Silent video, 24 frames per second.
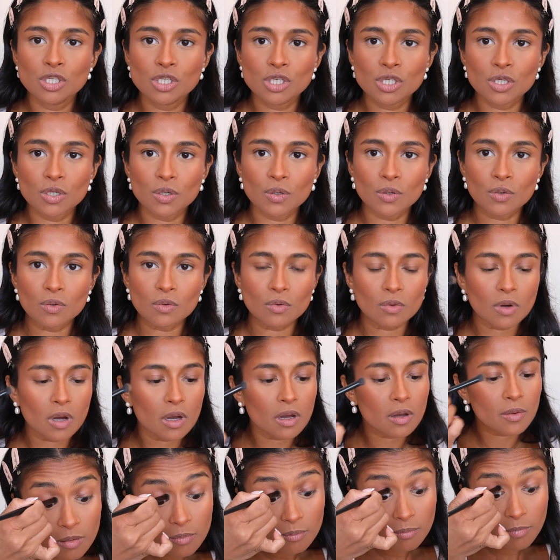to
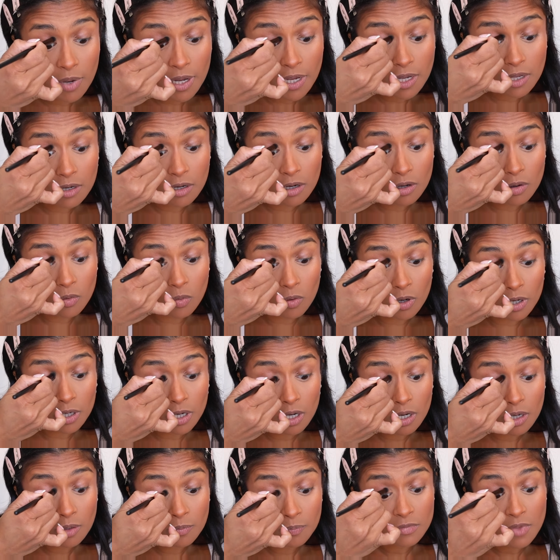my inner
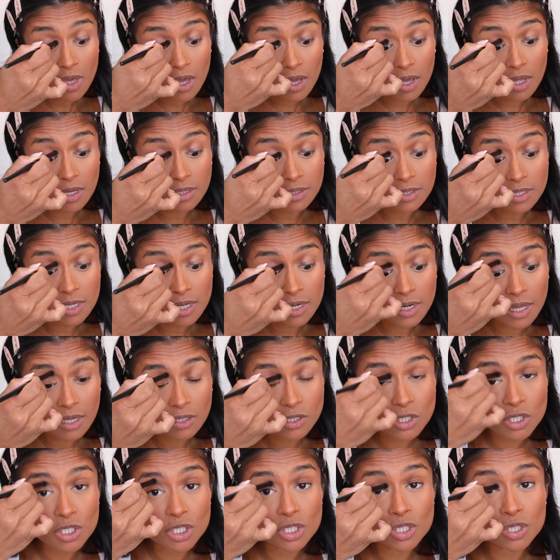corner and
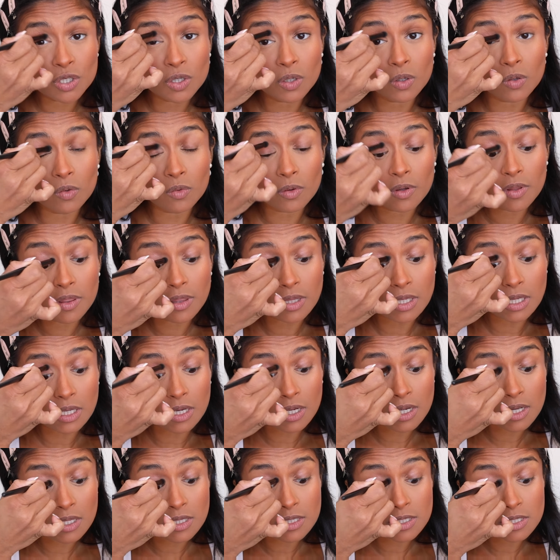connect to the
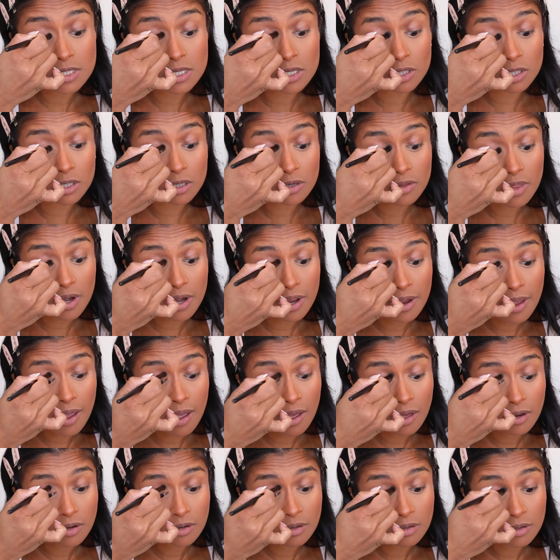concealer that I
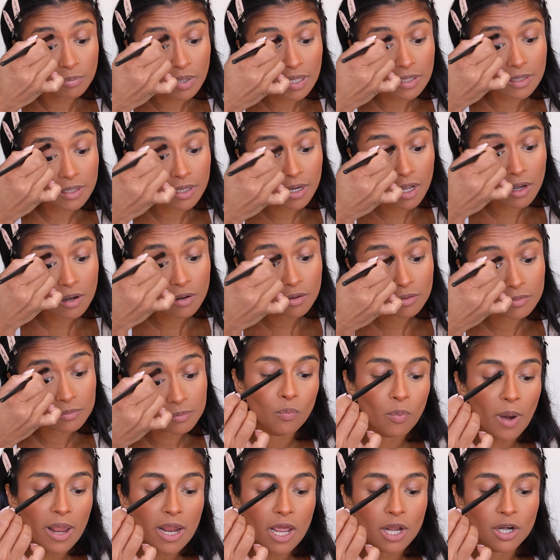had blended out.
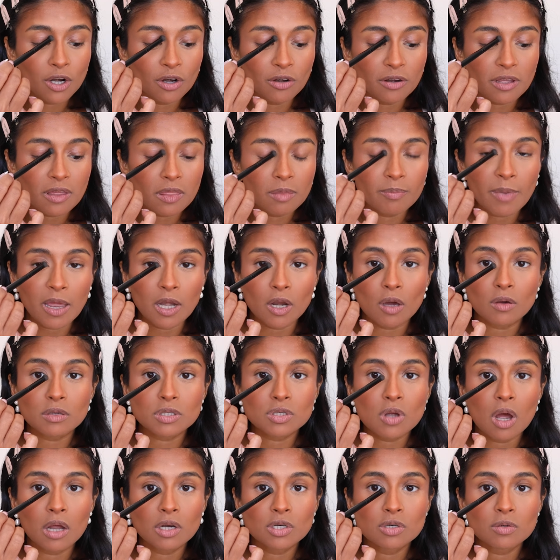Right underneath my nose
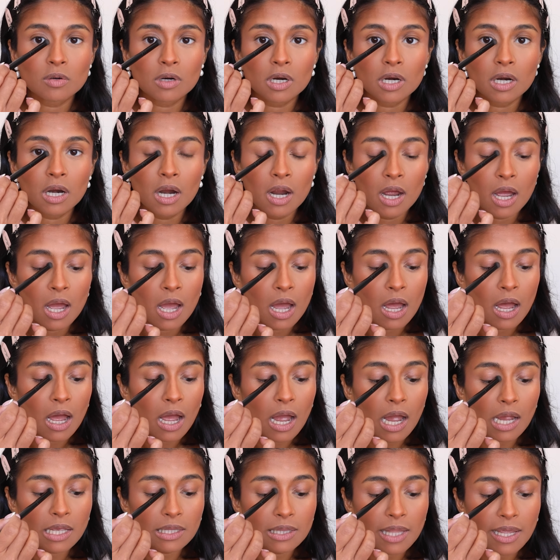contour,
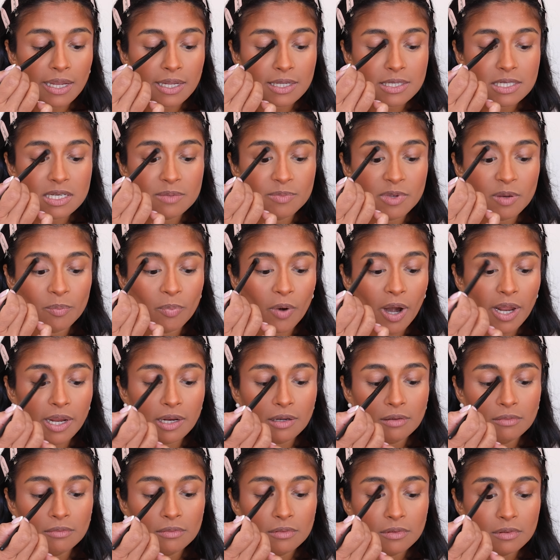I like it to be bright,
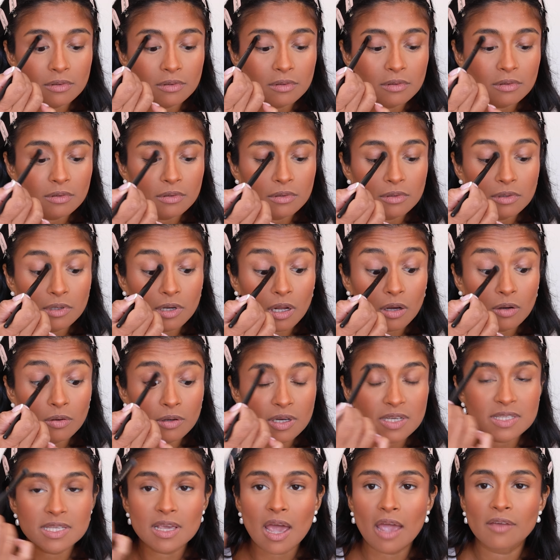you know,
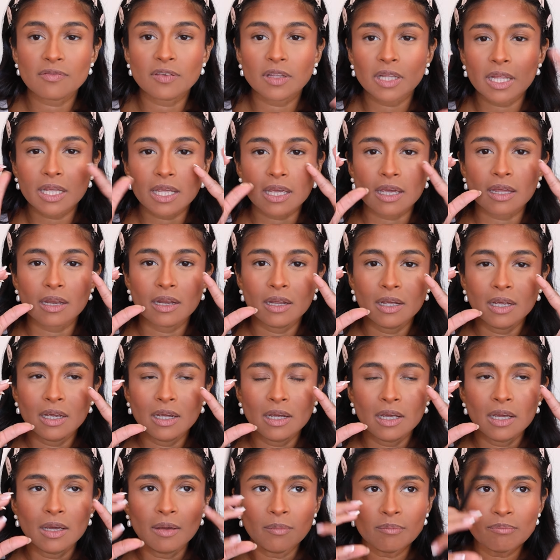because I feel like it
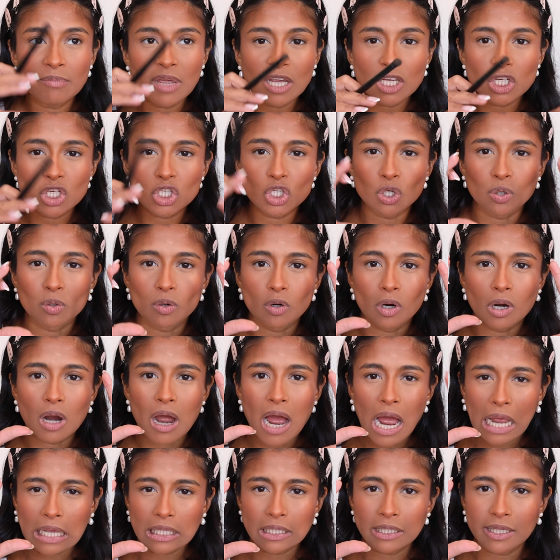makes
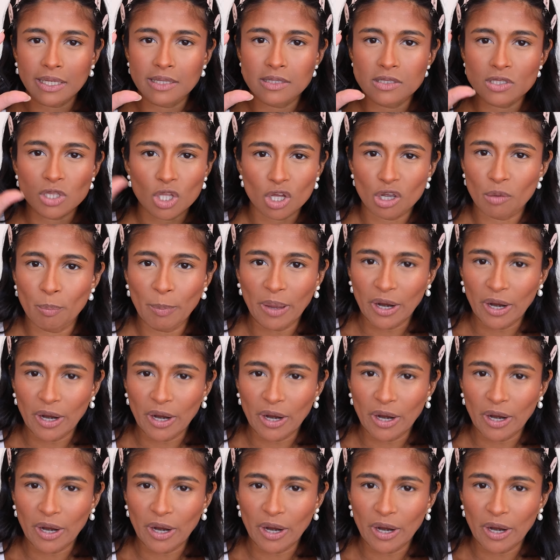your eyelids look